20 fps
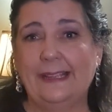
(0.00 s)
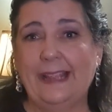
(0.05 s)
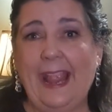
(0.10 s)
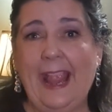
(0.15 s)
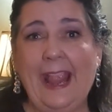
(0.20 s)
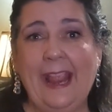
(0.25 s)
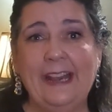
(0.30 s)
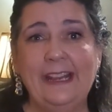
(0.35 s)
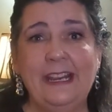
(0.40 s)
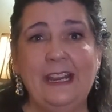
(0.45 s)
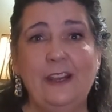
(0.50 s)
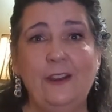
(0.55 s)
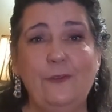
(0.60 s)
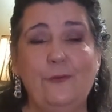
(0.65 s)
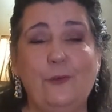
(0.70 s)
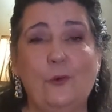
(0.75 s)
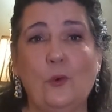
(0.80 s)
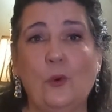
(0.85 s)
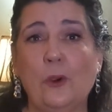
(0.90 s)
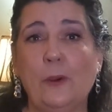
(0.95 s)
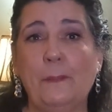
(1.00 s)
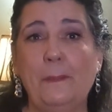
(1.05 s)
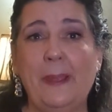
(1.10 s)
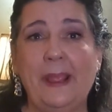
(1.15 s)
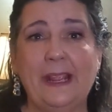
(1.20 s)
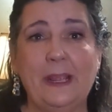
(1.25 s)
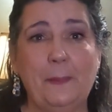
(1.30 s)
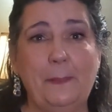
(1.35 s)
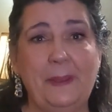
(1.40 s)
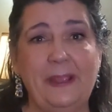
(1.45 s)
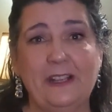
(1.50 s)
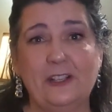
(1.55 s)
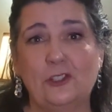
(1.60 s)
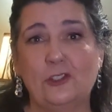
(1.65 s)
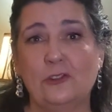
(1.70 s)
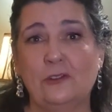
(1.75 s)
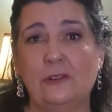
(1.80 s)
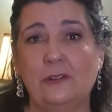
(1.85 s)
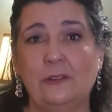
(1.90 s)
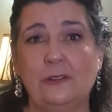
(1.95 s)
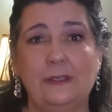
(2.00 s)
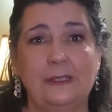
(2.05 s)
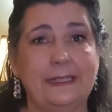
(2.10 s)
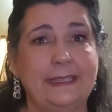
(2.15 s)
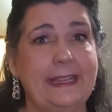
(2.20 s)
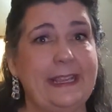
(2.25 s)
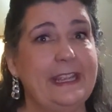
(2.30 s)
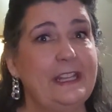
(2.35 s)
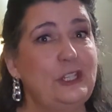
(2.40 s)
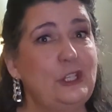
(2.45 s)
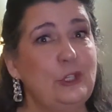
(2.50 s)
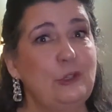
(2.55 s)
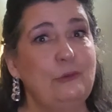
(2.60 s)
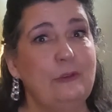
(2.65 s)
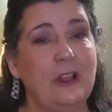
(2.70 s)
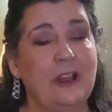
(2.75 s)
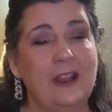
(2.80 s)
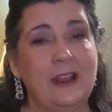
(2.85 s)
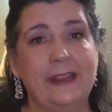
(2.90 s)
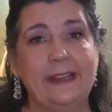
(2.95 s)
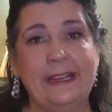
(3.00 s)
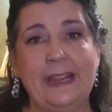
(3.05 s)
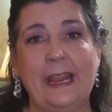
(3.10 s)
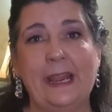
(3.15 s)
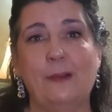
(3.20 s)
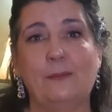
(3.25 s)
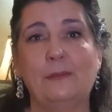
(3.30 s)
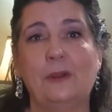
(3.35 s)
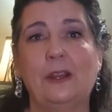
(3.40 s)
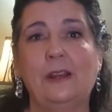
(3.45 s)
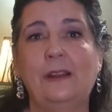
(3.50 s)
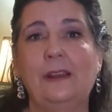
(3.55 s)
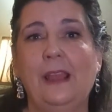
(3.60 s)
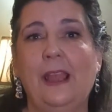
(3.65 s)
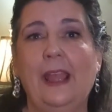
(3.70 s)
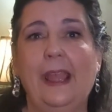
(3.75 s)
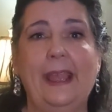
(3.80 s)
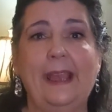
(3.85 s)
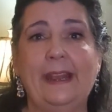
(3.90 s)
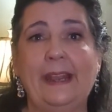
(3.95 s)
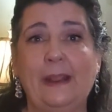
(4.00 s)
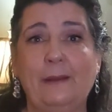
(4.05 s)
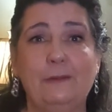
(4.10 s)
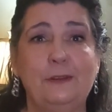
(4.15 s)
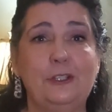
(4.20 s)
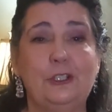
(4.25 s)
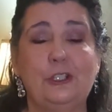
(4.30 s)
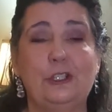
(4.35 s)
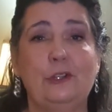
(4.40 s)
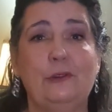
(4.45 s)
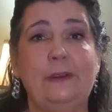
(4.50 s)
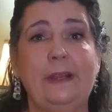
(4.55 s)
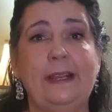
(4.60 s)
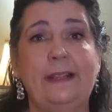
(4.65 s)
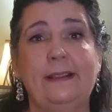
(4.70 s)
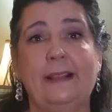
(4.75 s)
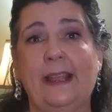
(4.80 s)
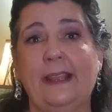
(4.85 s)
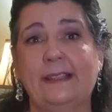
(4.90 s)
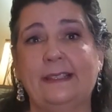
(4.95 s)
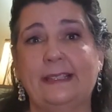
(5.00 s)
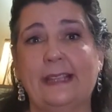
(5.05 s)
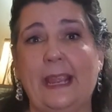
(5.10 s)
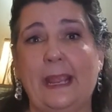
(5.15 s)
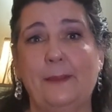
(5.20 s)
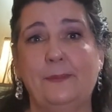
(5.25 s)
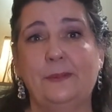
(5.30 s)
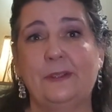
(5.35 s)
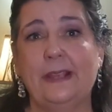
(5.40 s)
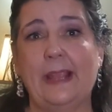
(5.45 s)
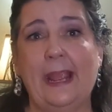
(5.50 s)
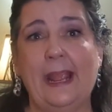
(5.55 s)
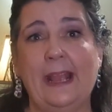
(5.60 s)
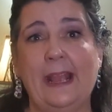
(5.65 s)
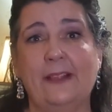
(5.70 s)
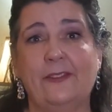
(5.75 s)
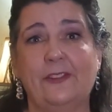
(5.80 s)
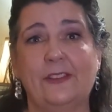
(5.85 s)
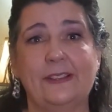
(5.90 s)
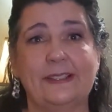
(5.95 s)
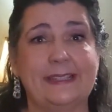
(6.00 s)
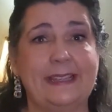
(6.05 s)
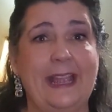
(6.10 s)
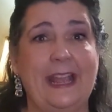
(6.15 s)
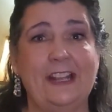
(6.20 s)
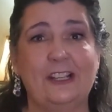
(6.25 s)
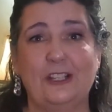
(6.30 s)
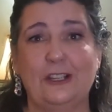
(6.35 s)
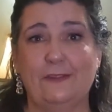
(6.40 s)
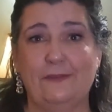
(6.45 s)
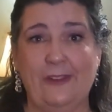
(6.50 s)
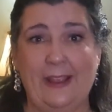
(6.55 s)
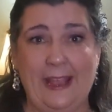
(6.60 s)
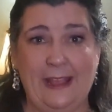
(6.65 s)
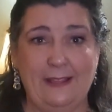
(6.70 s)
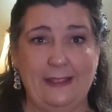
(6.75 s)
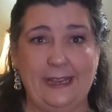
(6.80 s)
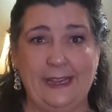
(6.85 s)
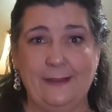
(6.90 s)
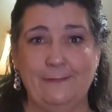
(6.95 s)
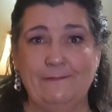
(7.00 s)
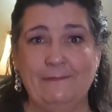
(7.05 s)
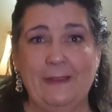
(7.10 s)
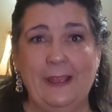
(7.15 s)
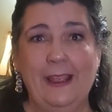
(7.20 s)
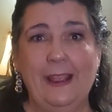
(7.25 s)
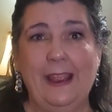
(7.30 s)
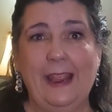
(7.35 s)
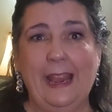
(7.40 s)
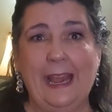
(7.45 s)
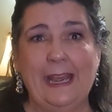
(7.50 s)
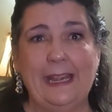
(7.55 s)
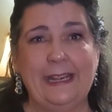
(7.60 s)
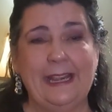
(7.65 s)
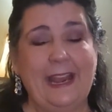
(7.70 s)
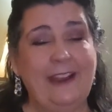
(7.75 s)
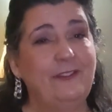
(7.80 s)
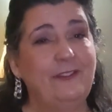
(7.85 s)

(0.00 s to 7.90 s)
Canon 4 megapixel, kid you not, camera, and I was shooting landscapes at the Skagit Valley. And